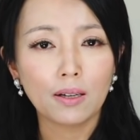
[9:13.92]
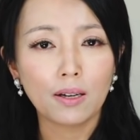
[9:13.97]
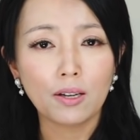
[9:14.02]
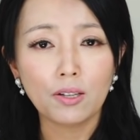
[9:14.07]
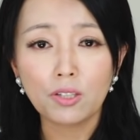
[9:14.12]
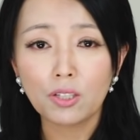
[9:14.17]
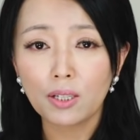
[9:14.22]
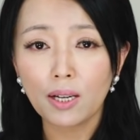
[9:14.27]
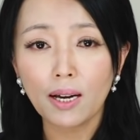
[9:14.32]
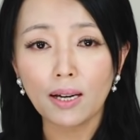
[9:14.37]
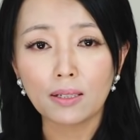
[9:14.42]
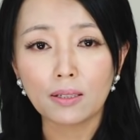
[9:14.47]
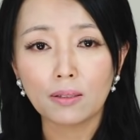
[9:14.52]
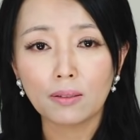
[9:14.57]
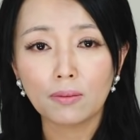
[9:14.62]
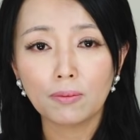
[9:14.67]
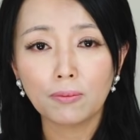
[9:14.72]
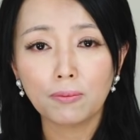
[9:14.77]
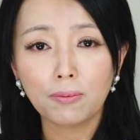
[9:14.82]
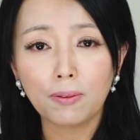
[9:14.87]
Instead,
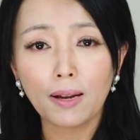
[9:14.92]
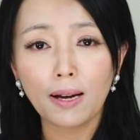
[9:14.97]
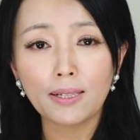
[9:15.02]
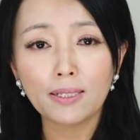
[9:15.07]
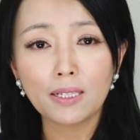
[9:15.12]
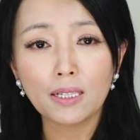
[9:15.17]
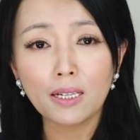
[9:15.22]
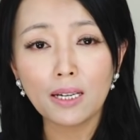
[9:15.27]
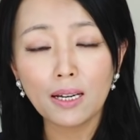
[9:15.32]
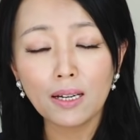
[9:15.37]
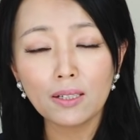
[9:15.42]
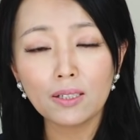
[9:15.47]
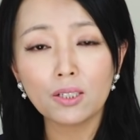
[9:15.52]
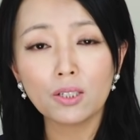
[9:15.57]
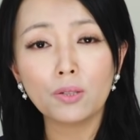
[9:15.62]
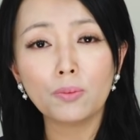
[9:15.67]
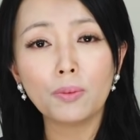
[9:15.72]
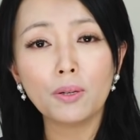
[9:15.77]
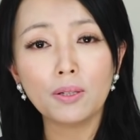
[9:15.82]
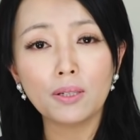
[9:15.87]
floods needs
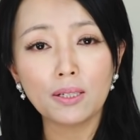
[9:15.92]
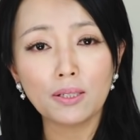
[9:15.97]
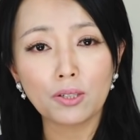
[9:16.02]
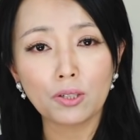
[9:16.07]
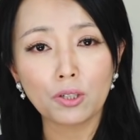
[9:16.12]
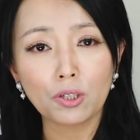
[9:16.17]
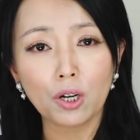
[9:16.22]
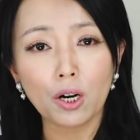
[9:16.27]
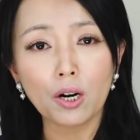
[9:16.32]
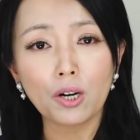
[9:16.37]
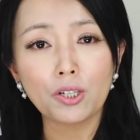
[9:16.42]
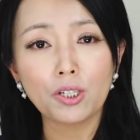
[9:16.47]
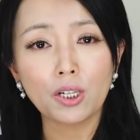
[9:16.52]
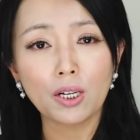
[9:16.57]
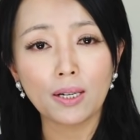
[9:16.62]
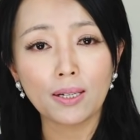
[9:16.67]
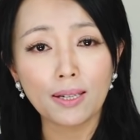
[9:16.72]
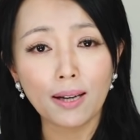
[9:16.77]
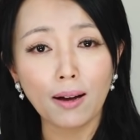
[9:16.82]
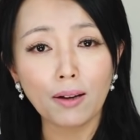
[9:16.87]
to be
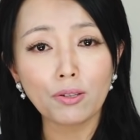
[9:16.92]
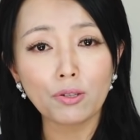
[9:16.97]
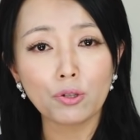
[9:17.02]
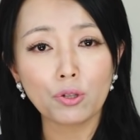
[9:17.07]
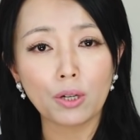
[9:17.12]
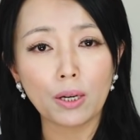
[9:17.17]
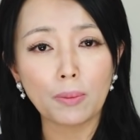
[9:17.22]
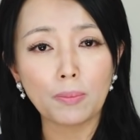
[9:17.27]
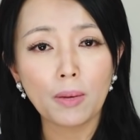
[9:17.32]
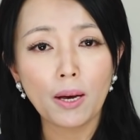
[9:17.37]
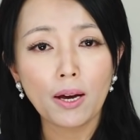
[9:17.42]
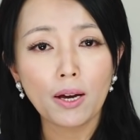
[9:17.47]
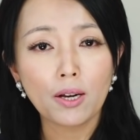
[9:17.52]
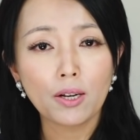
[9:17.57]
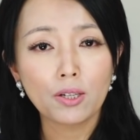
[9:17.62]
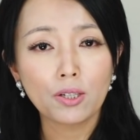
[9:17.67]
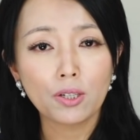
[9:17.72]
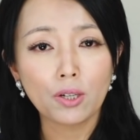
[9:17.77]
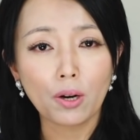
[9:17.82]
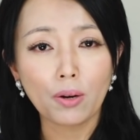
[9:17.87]
discharged downstream
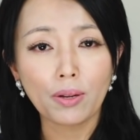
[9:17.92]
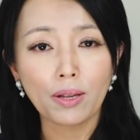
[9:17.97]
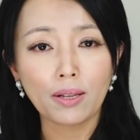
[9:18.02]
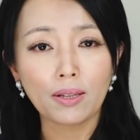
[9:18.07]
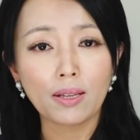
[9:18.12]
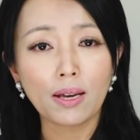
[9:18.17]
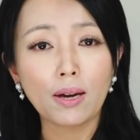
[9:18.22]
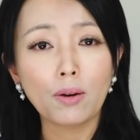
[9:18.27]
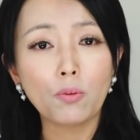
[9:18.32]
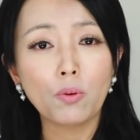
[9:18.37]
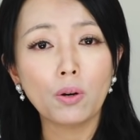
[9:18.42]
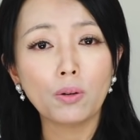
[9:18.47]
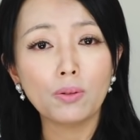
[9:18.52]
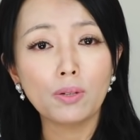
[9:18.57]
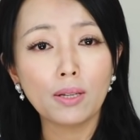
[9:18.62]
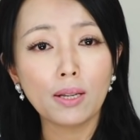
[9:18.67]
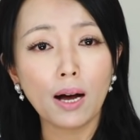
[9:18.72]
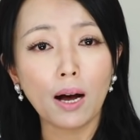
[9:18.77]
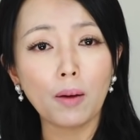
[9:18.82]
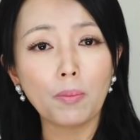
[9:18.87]
so that they will
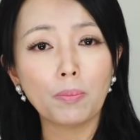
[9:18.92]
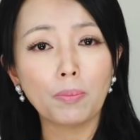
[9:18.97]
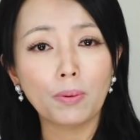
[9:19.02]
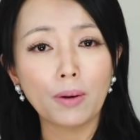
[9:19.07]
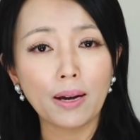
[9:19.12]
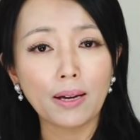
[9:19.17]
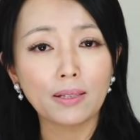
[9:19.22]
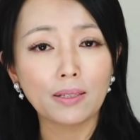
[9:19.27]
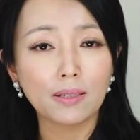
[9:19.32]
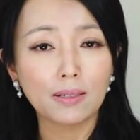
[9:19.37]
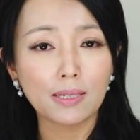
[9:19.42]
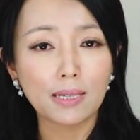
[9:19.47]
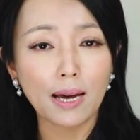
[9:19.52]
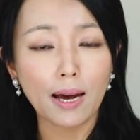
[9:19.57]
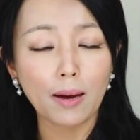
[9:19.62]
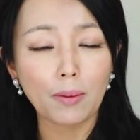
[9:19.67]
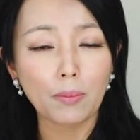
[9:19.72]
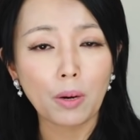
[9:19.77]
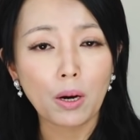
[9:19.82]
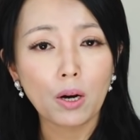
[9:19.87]
not break the
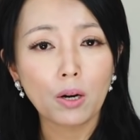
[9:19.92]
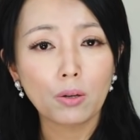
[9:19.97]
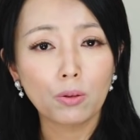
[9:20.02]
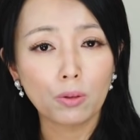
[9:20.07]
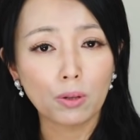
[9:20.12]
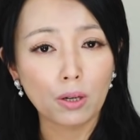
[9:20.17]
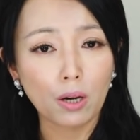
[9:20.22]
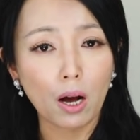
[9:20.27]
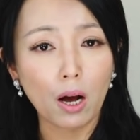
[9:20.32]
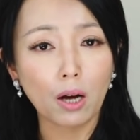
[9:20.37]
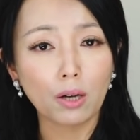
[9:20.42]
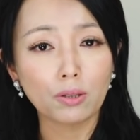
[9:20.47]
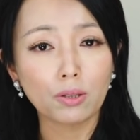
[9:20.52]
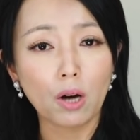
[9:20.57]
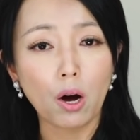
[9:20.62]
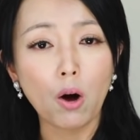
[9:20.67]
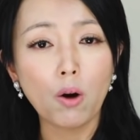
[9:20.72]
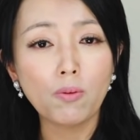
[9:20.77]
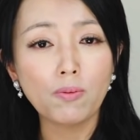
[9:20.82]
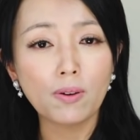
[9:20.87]
dam or cause
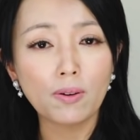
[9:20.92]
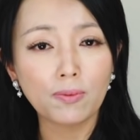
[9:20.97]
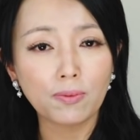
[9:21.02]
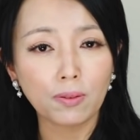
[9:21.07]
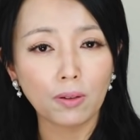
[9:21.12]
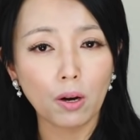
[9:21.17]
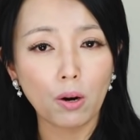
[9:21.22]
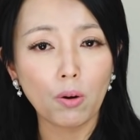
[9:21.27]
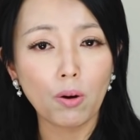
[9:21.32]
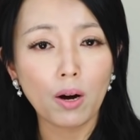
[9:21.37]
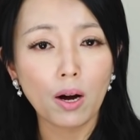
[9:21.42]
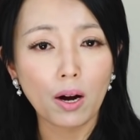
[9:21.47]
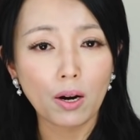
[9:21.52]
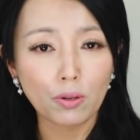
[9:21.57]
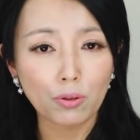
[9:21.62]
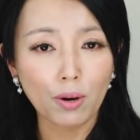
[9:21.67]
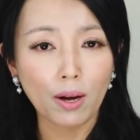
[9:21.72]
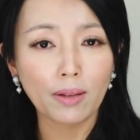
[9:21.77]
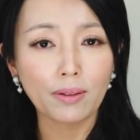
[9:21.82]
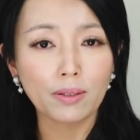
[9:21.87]
overflow
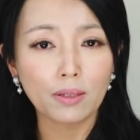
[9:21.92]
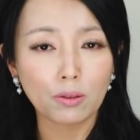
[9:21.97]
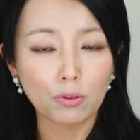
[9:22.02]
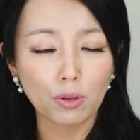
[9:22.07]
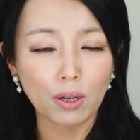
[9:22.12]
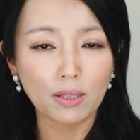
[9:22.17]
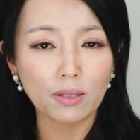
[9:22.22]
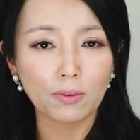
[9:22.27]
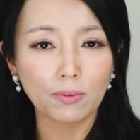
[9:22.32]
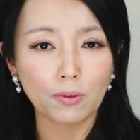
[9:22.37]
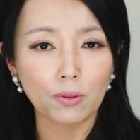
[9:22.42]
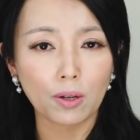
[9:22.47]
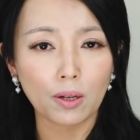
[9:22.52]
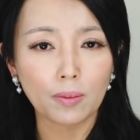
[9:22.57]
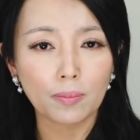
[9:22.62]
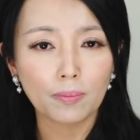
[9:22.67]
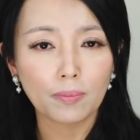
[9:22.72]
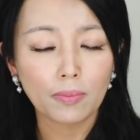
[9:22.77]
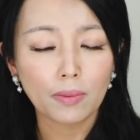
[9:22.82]
around the reservoir.